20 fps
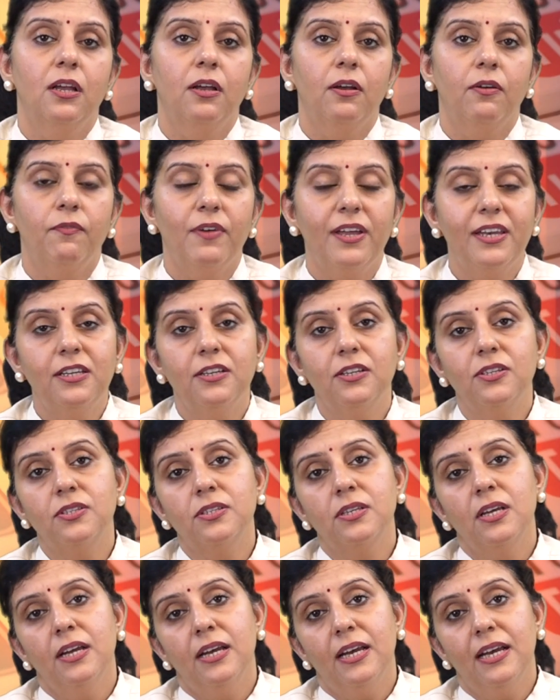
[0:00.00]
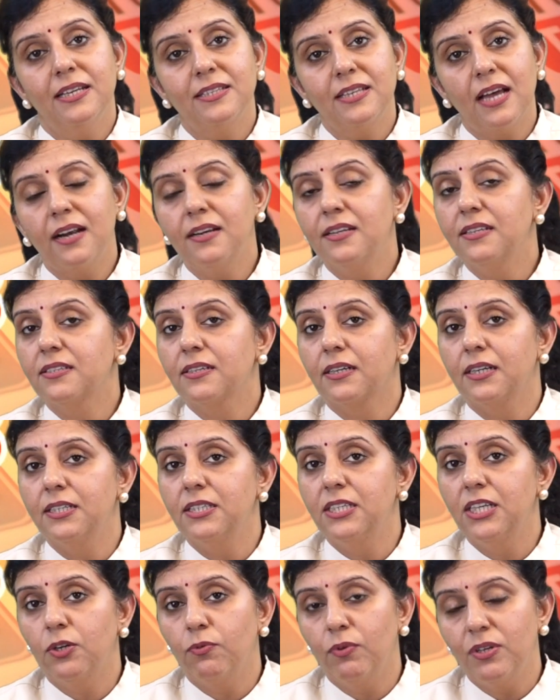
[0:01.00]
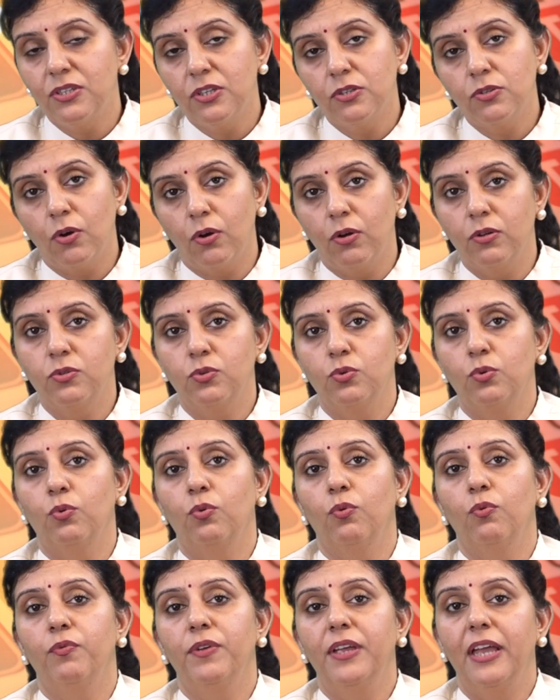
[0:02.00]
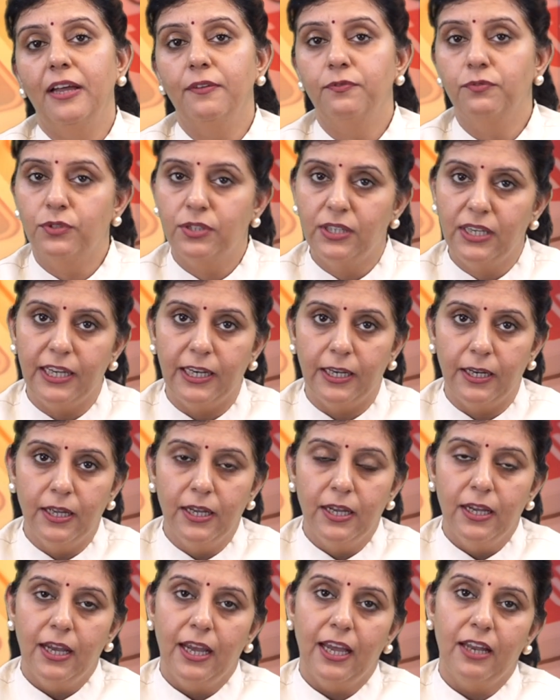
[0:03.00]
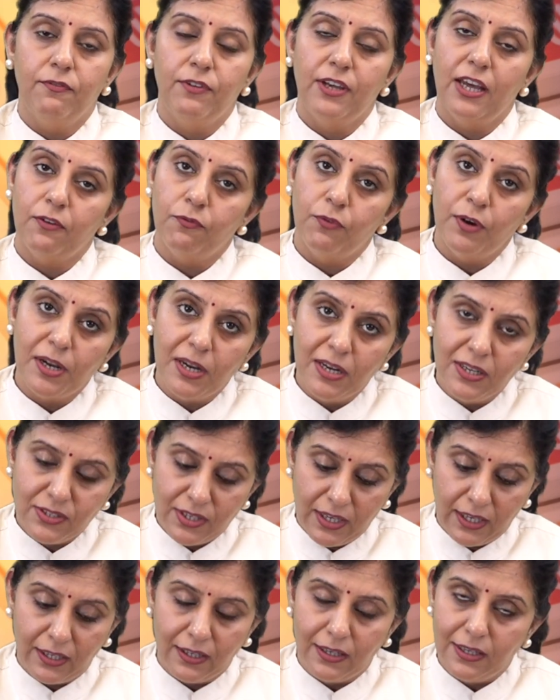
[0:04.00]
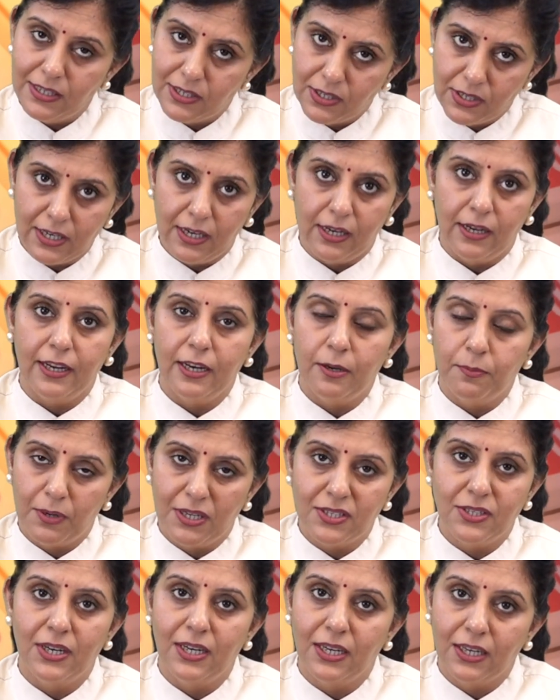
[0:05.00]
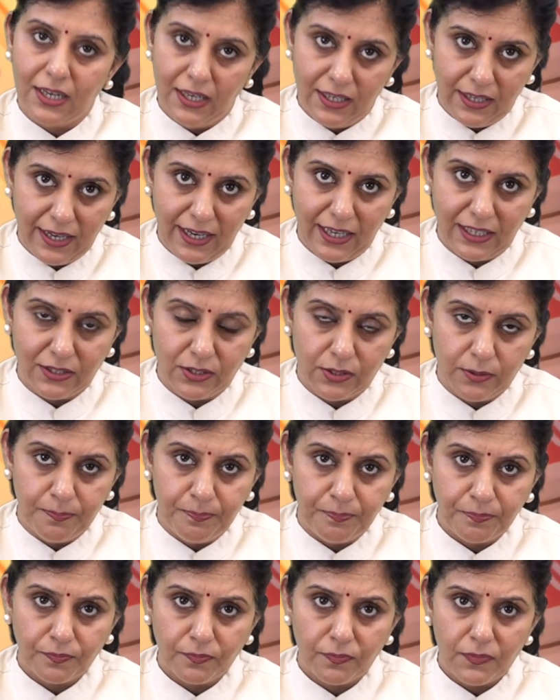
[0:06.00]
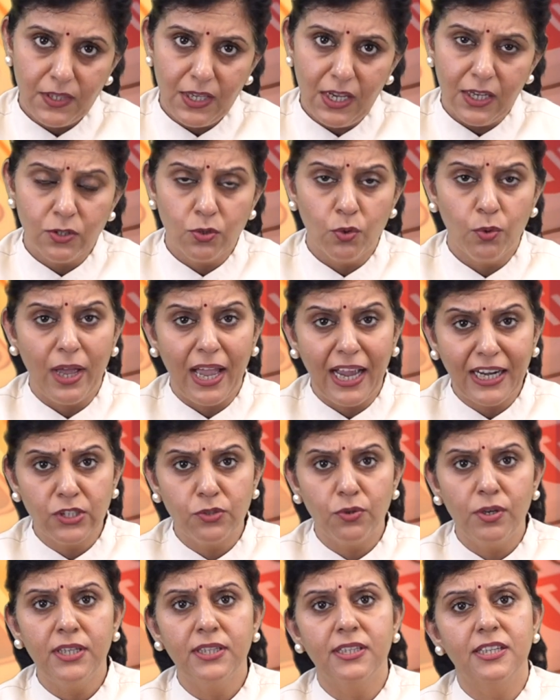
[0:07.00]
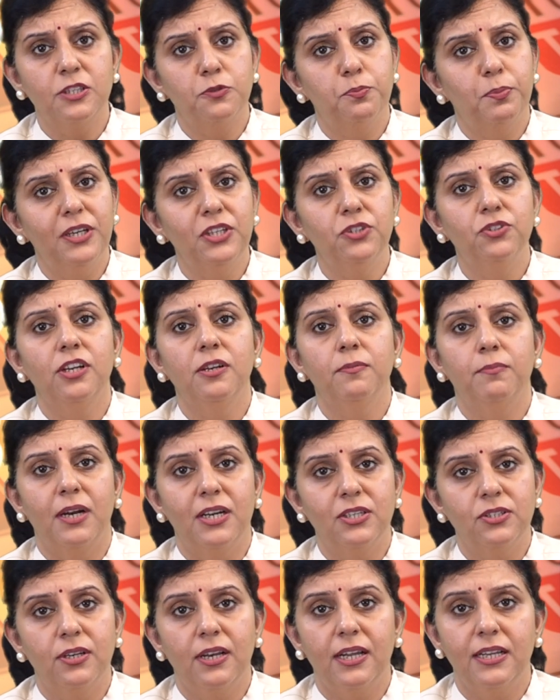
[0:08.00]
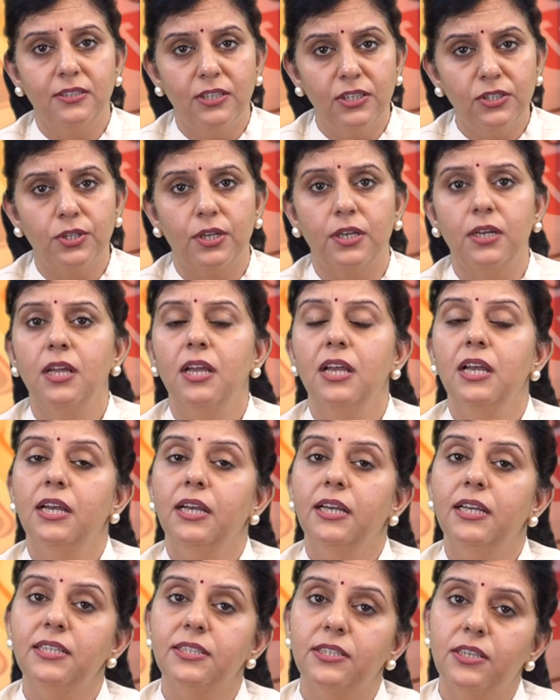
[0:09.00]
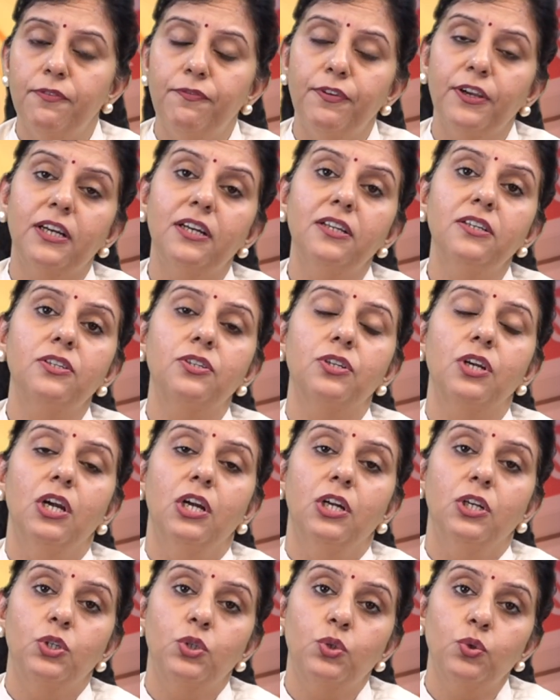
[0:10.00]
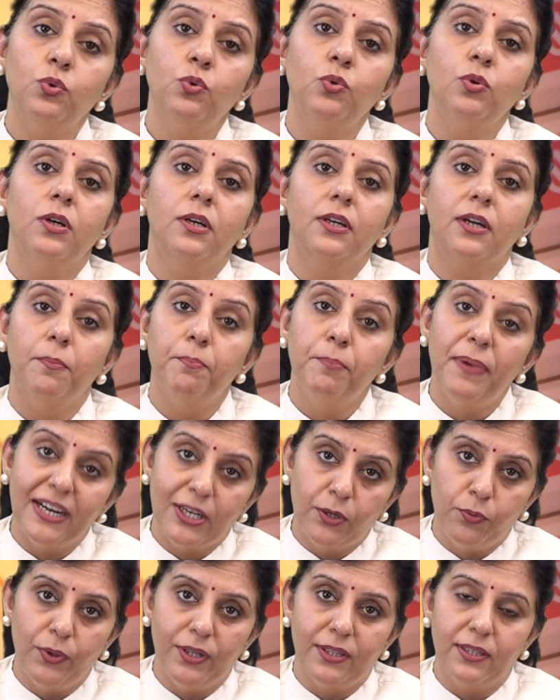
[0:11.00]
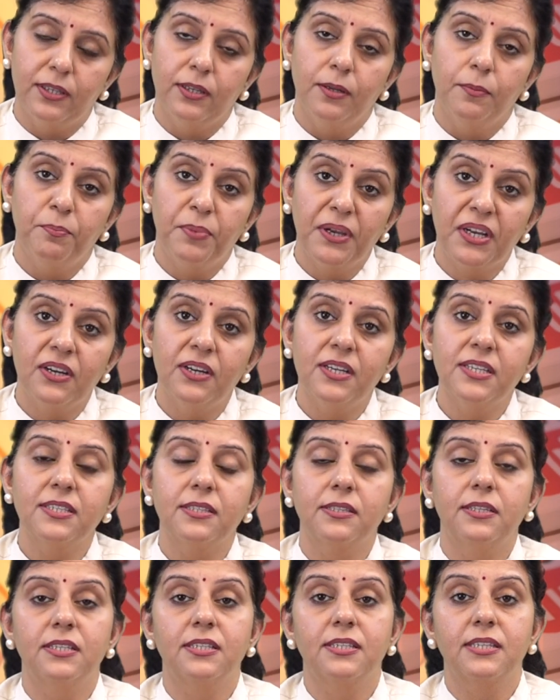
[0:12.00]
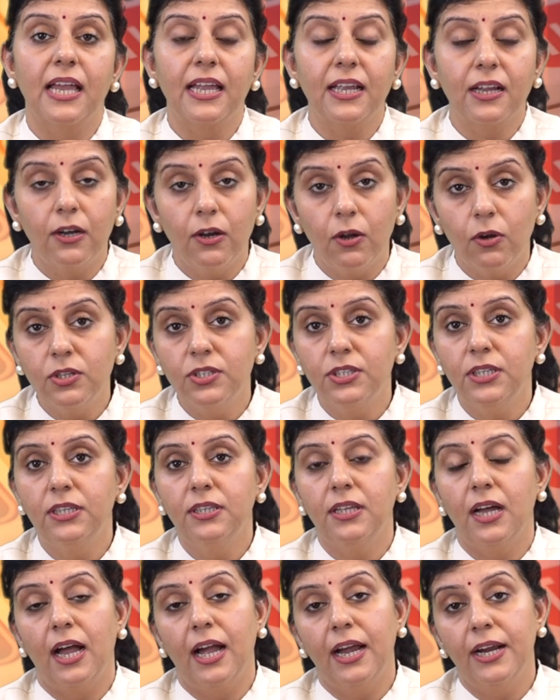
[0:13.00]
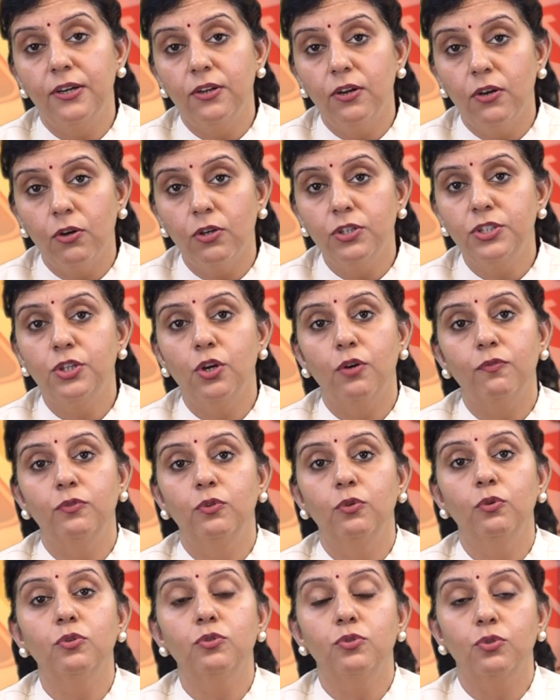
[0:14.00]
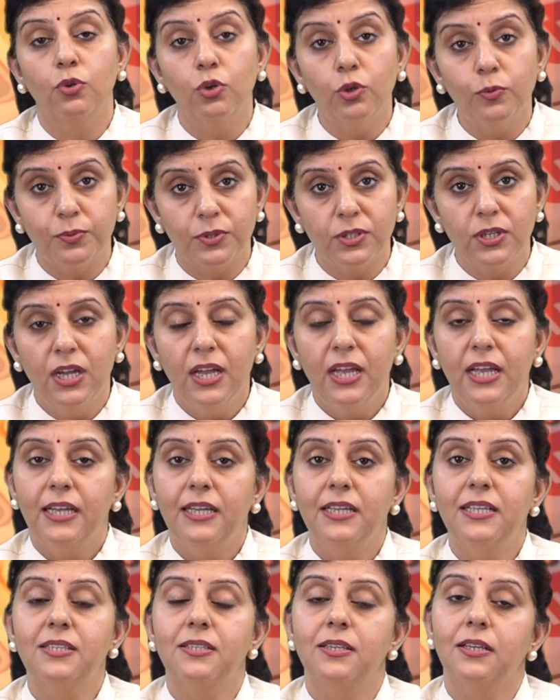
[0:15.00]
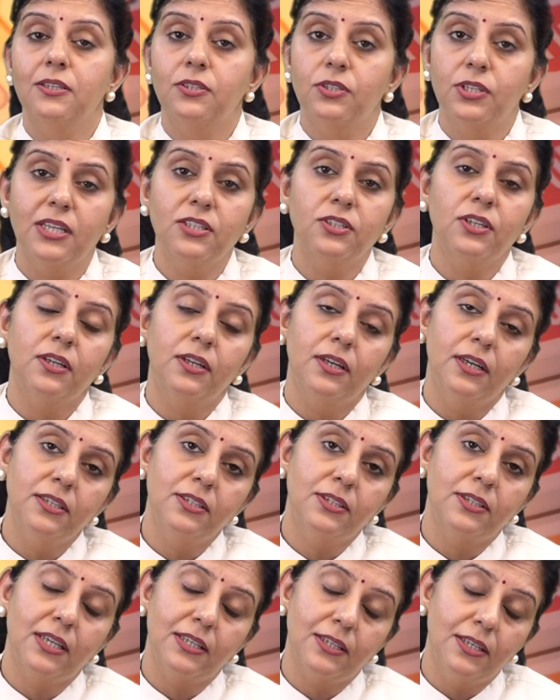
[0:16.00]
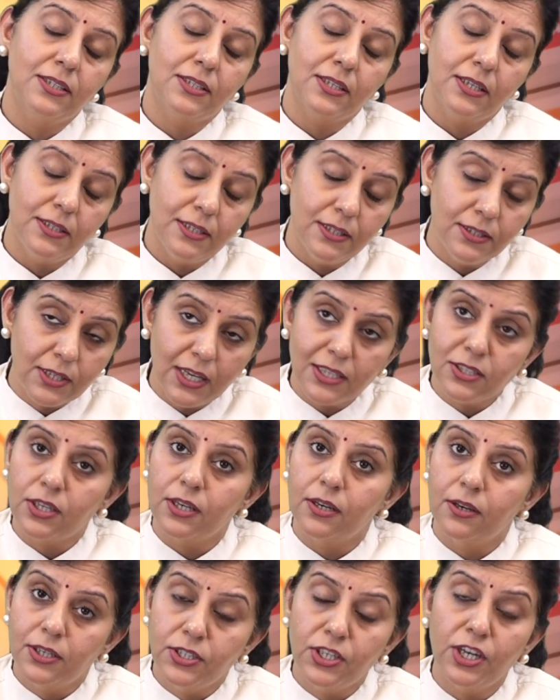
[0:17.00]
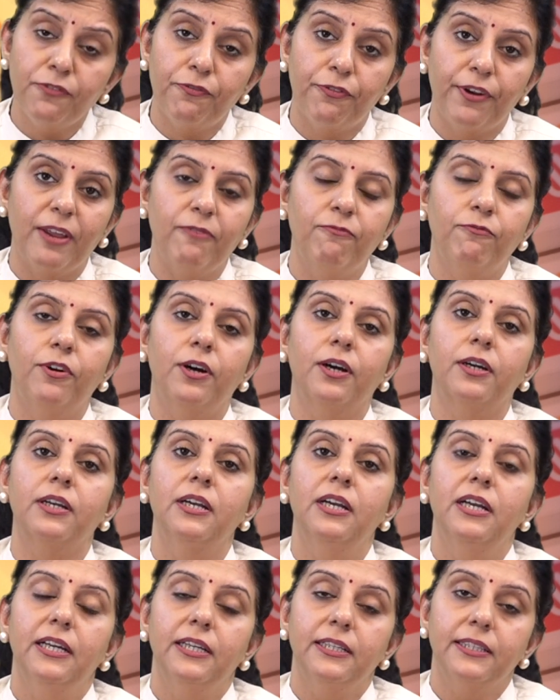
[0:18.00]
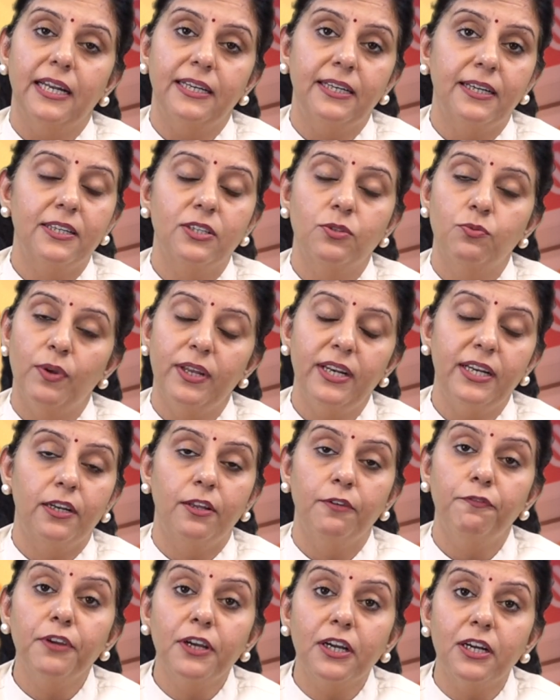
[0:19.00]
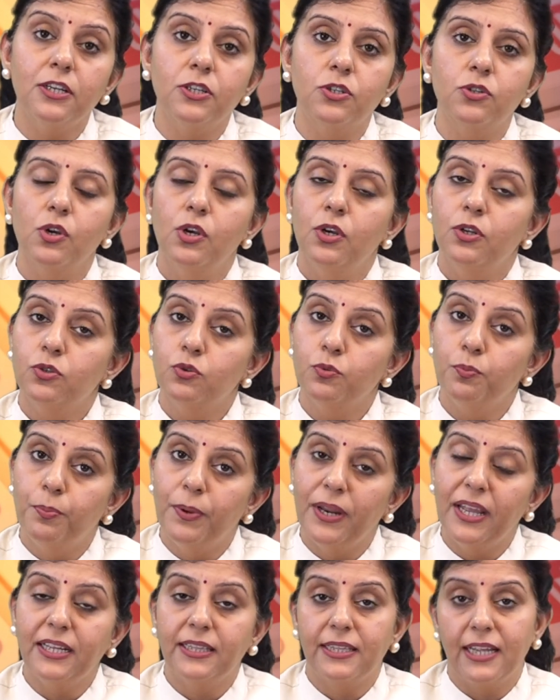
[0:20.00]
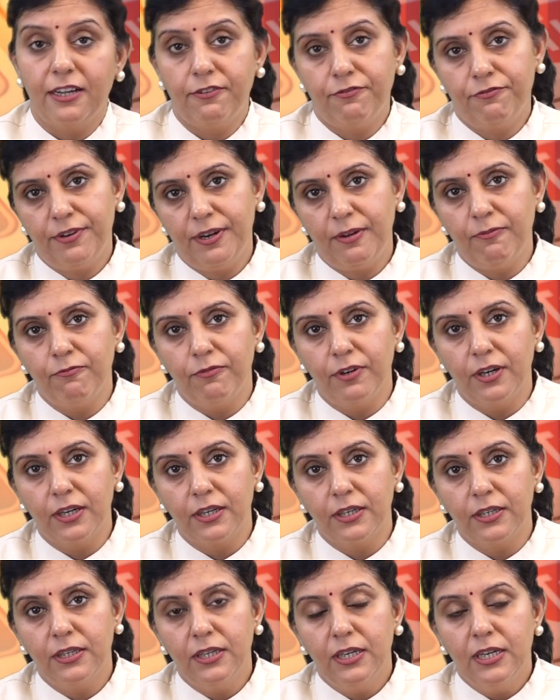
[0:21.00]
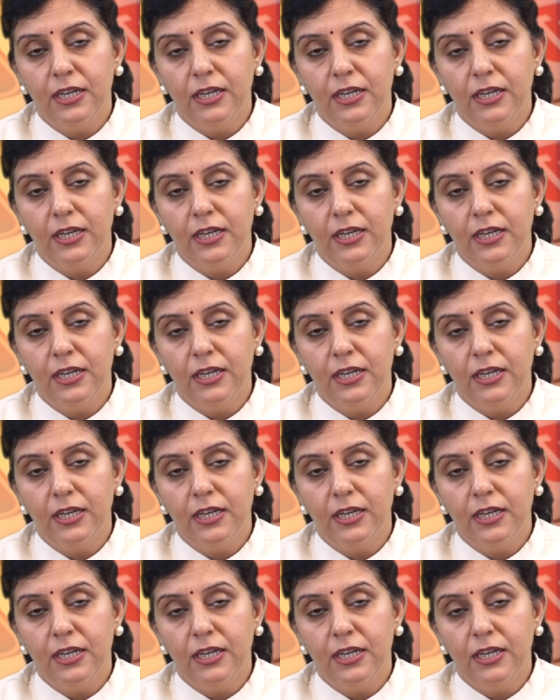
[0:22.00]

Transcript: various hazardous consequences also we have seen and we are witnessing still in present context. So actually the spatial marginalization is difficult to combat with because the psychology, the ideology of those groups is in such a rigid framework that it is very difficult to break that framework.